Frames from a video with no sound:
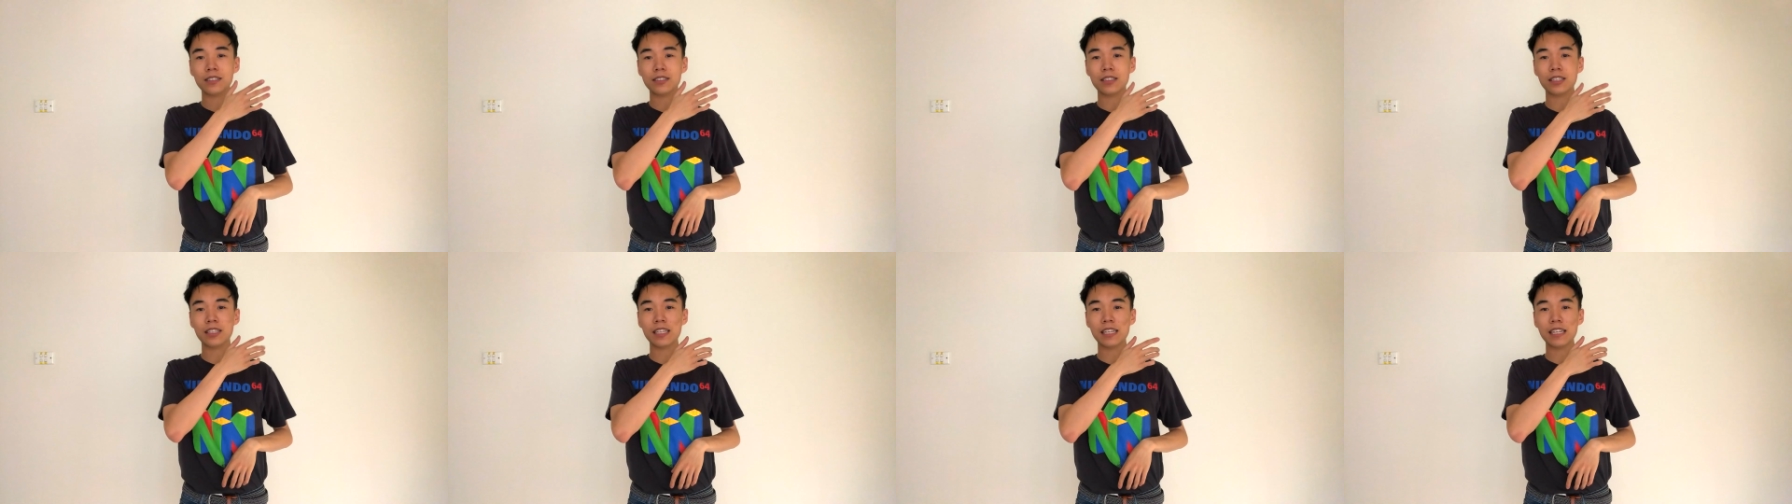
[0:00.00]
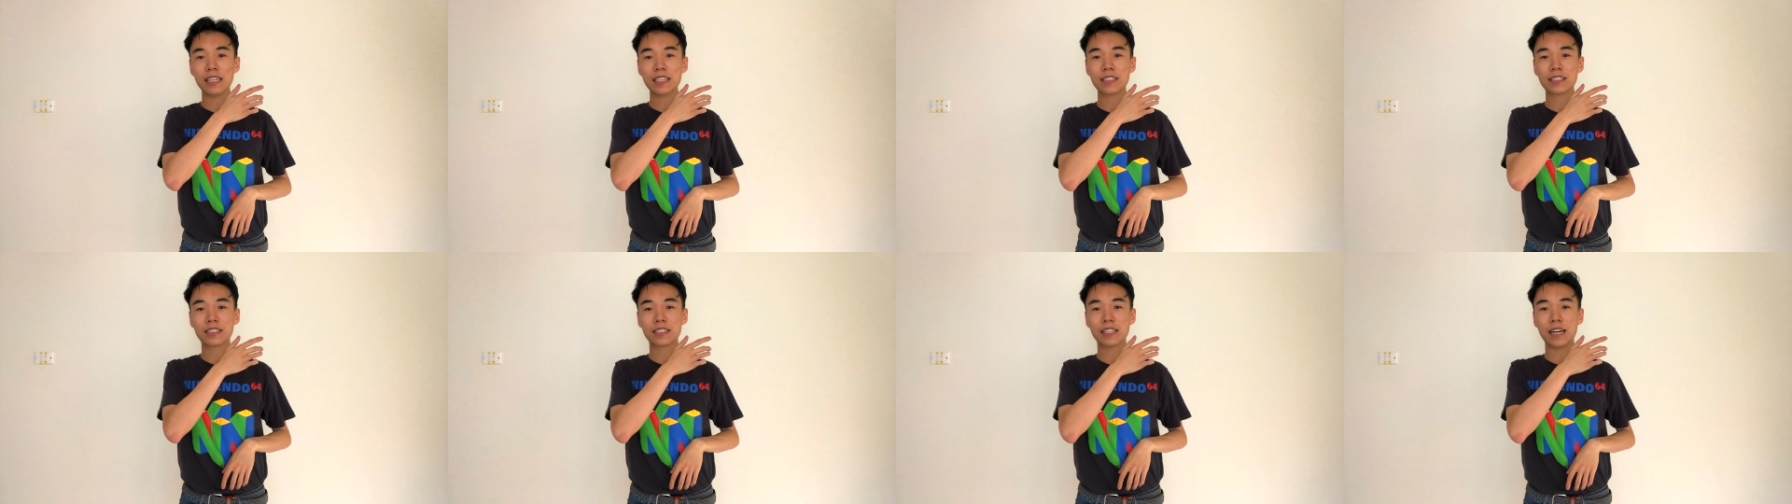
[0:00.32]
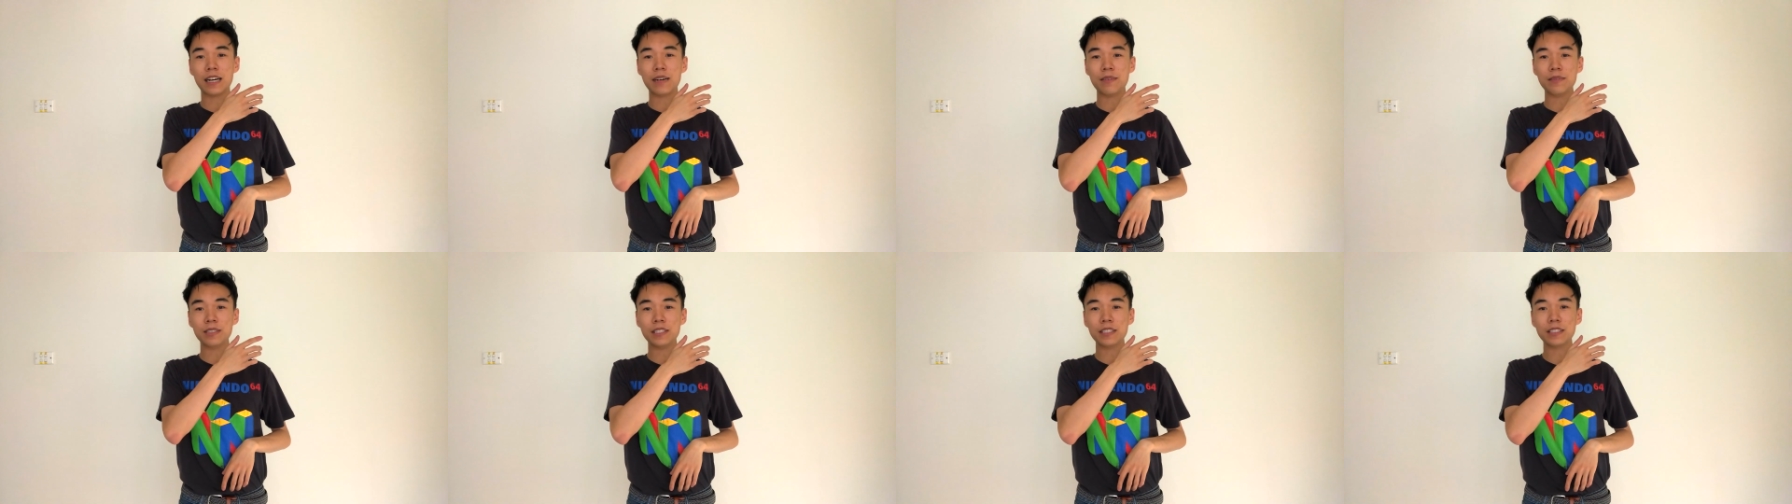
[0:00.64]
to the next
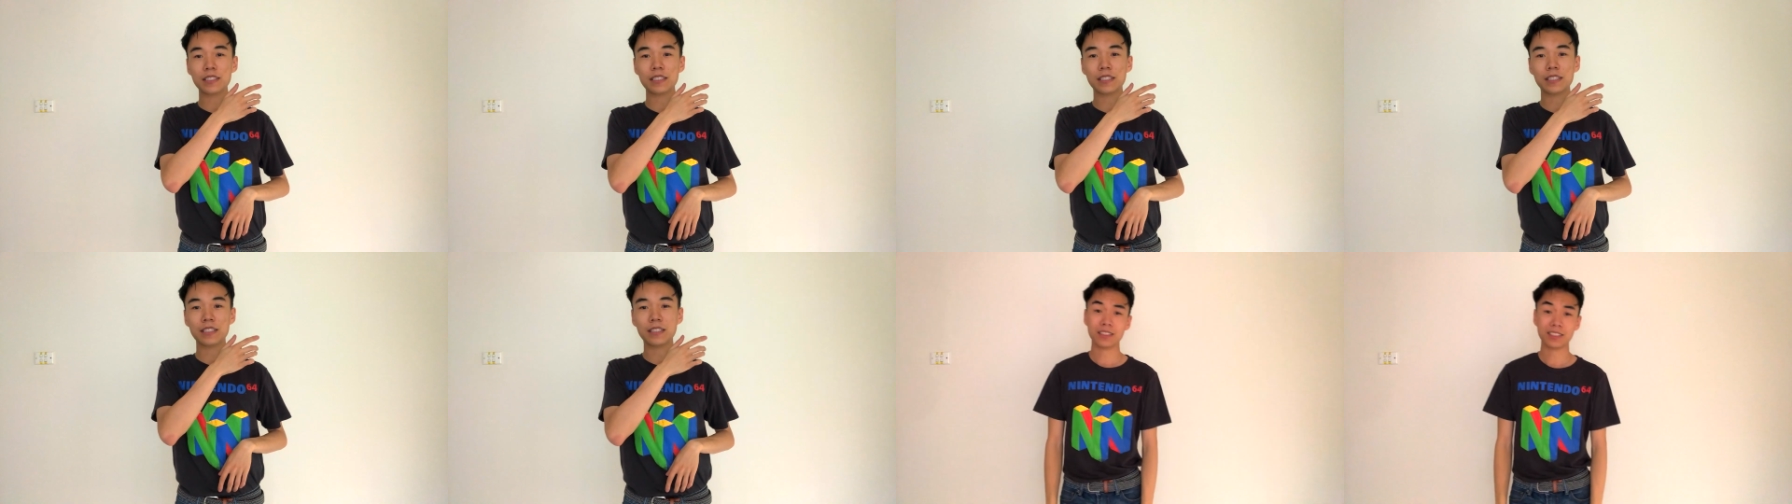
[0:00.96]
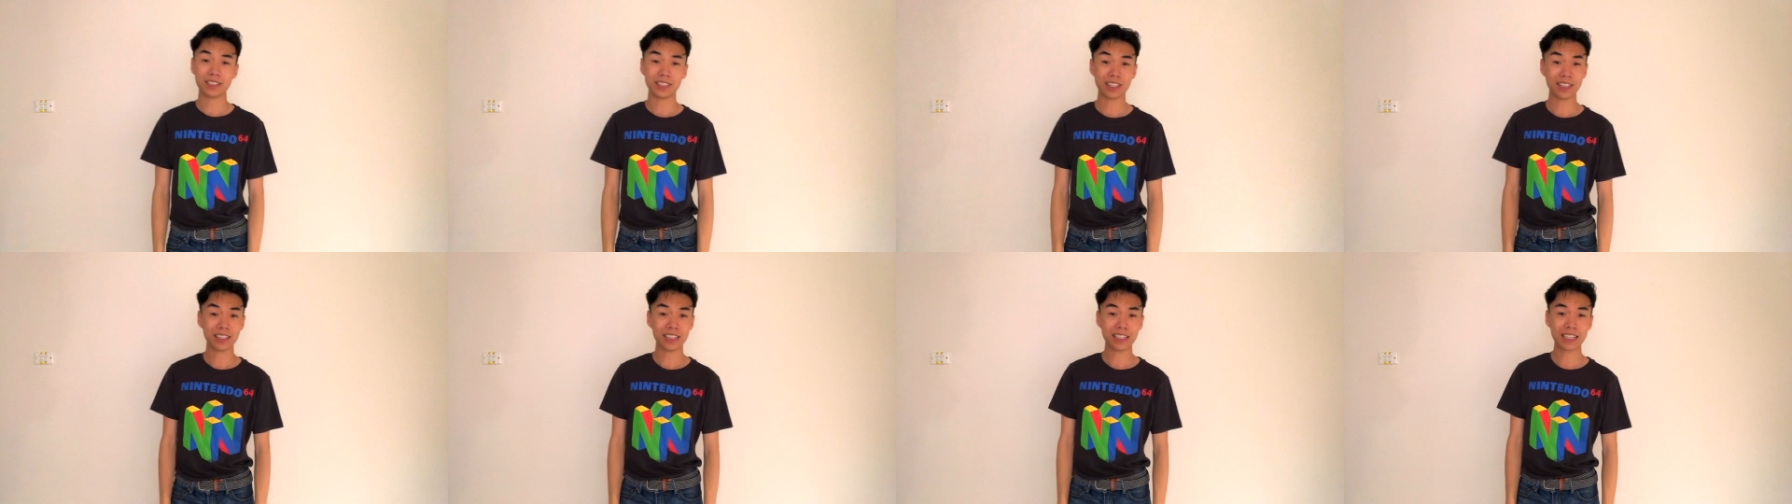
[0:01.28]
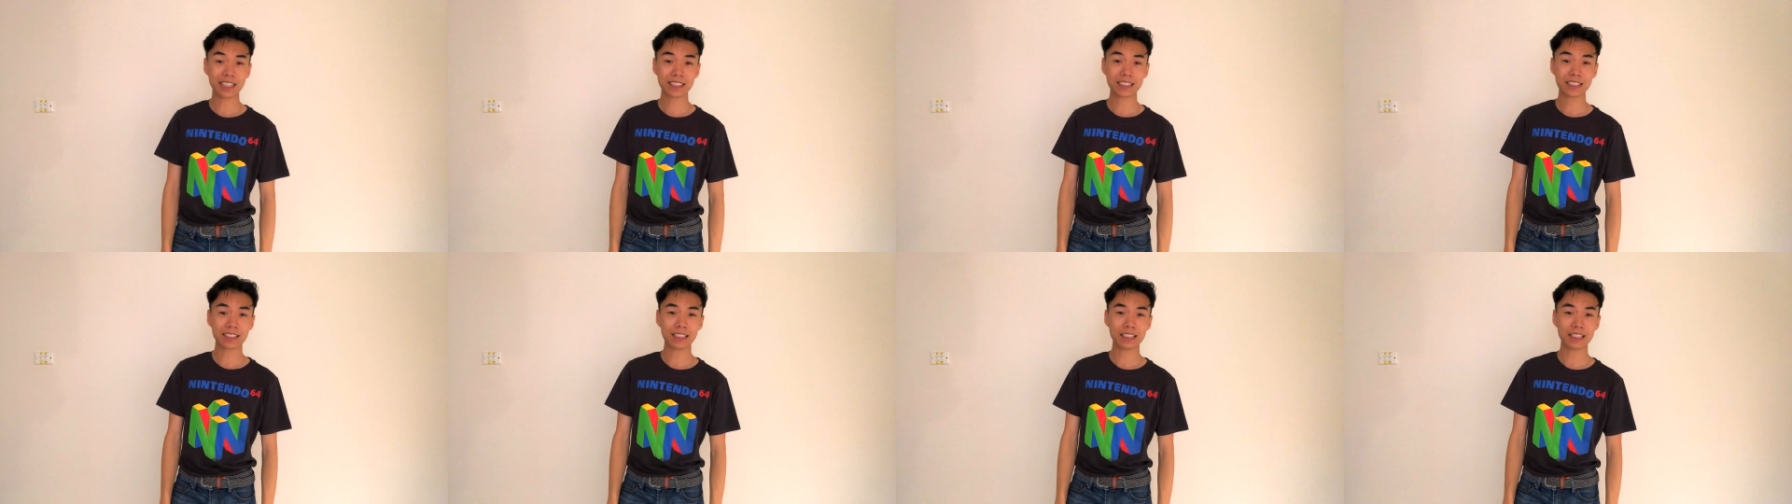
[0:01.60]
garment. So the
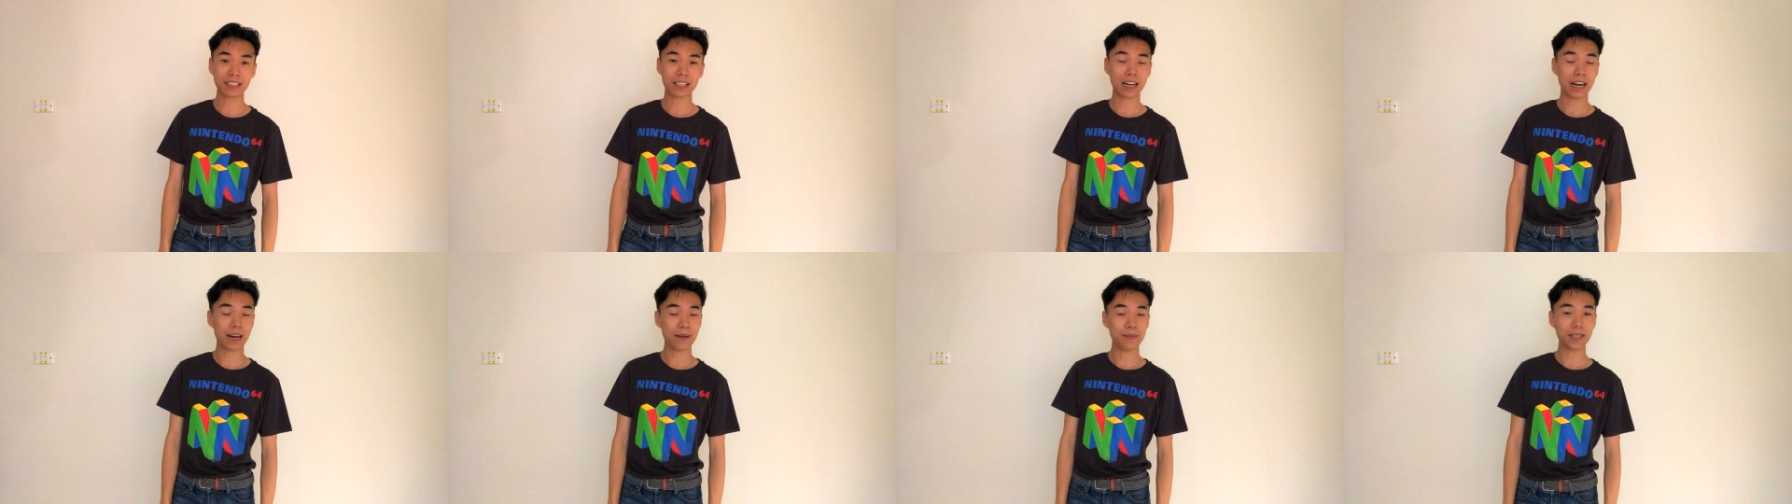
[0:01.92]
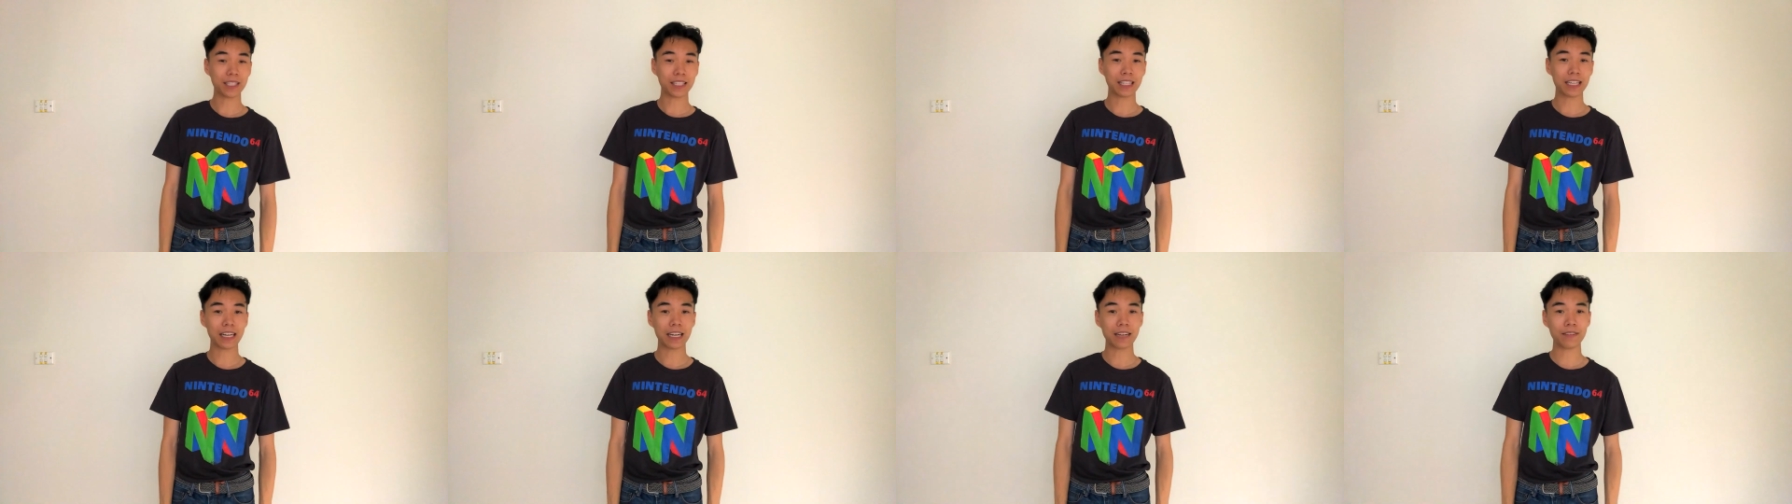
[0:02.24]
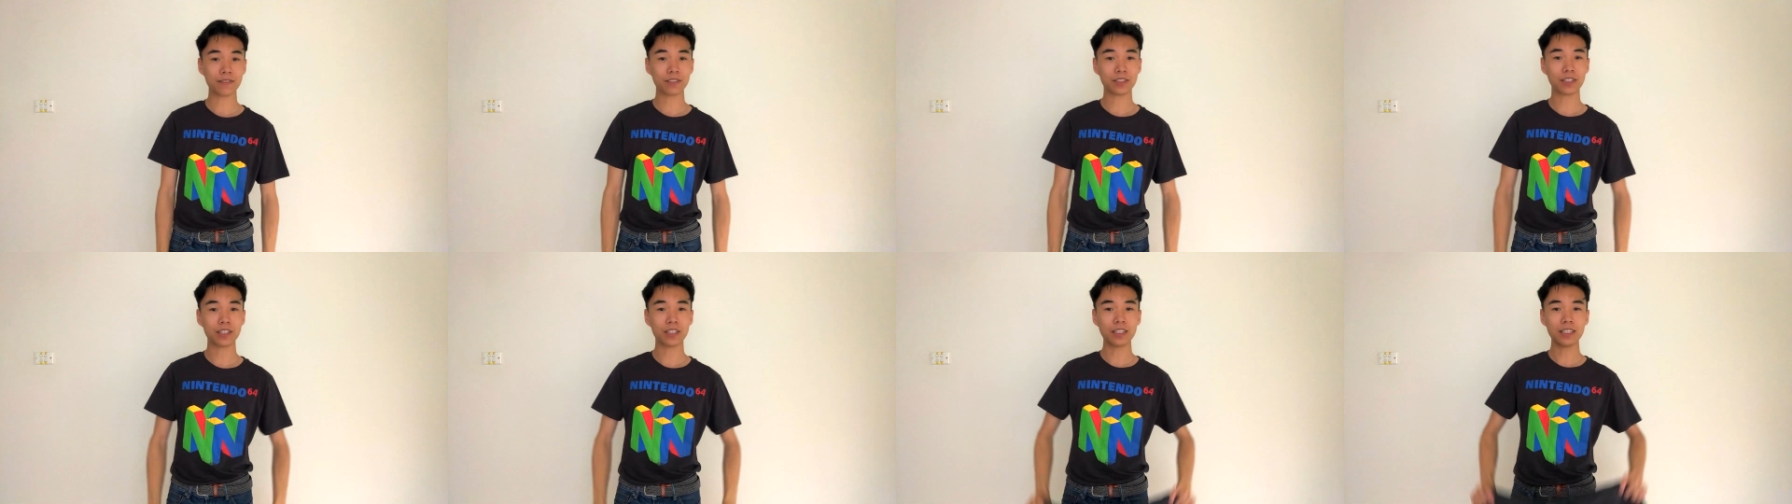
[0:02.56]
next garment that
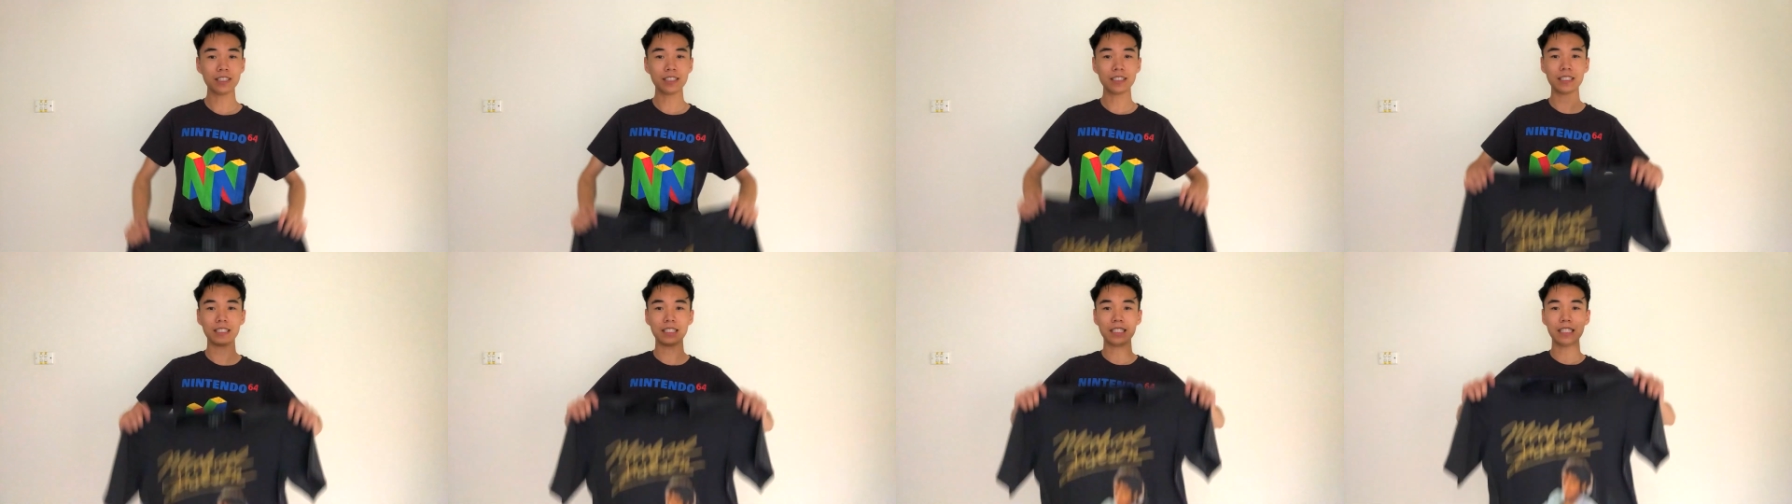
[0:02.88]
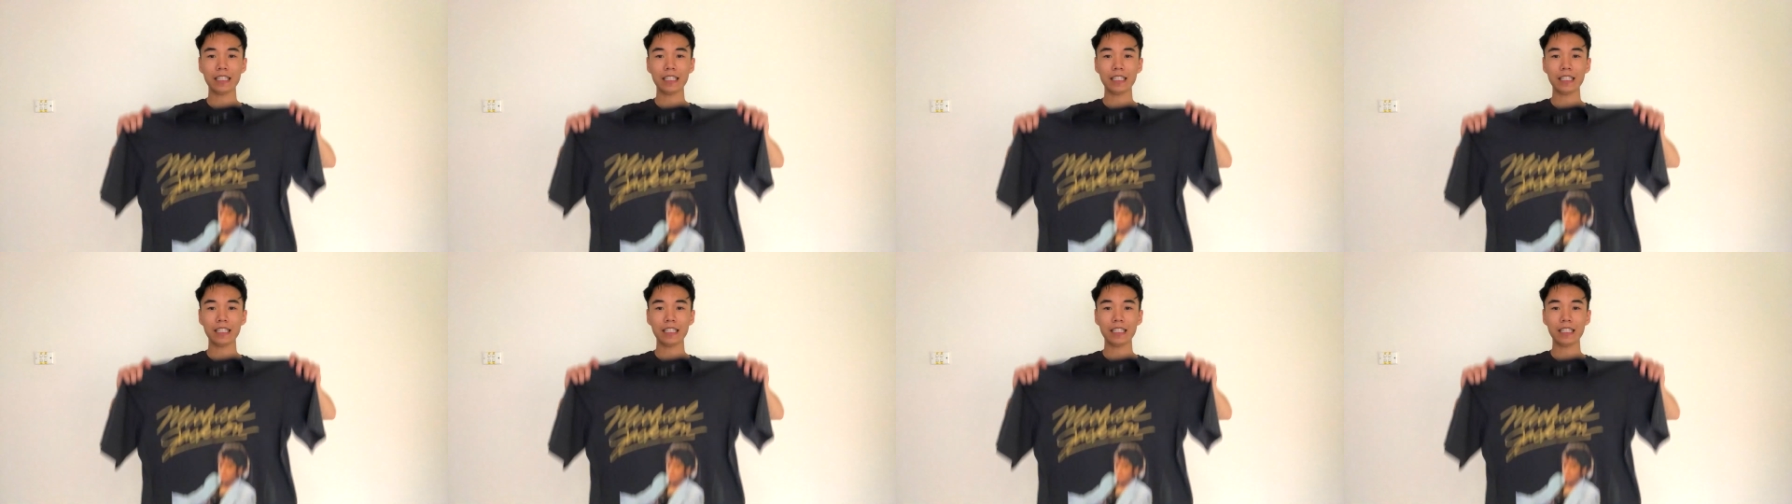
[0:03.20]
I've got